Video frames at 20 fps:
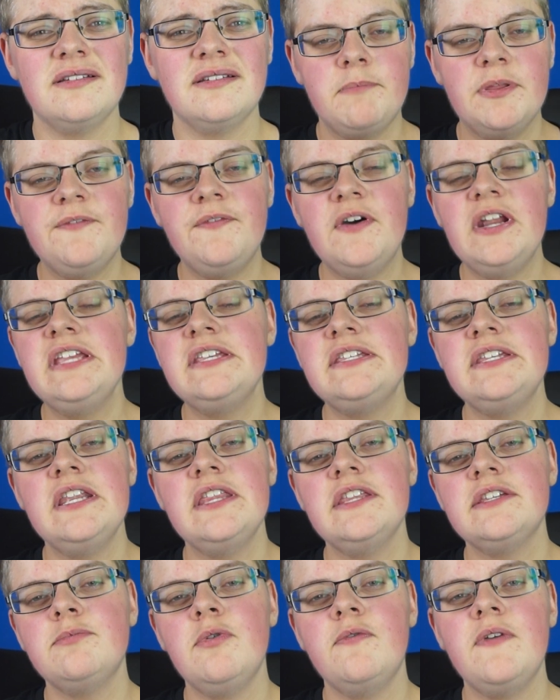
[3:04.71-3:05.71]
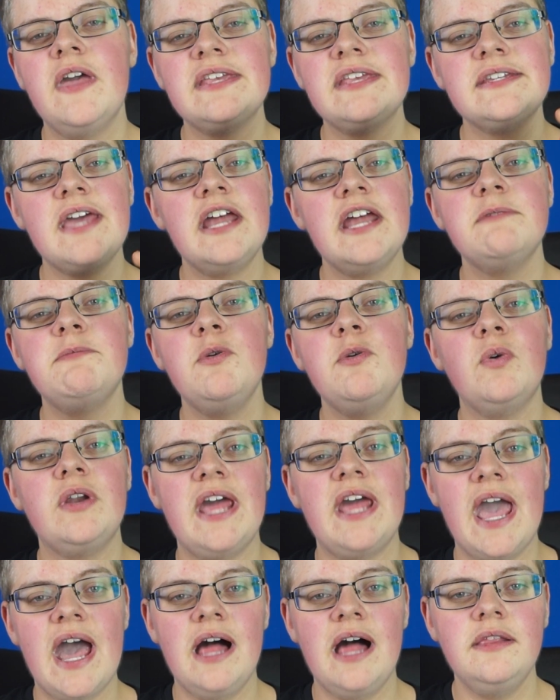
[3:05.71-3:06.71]
But the funniest scene in this movie has got to be
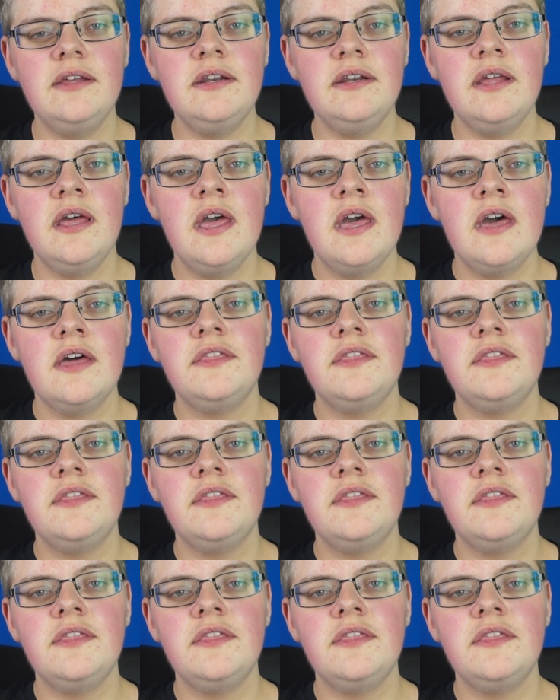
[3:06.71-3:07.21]
when Alan,